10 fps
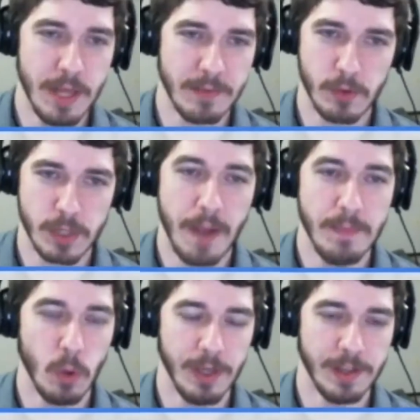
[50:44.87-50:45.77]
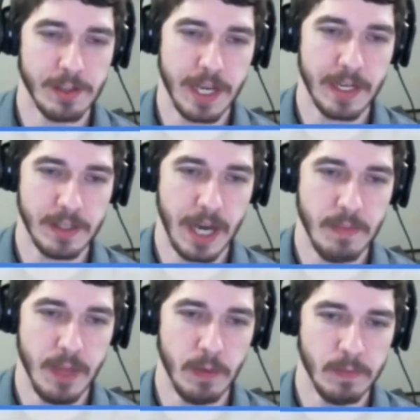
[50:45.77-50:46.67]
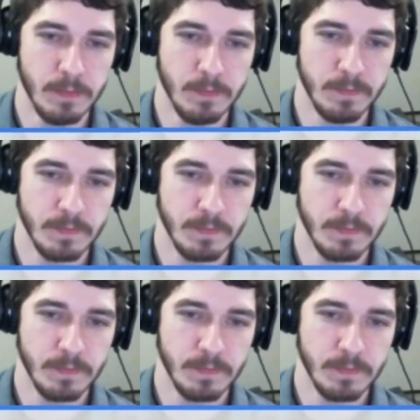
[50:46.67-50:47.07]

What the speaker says: the first time. I'm doing it the second time though.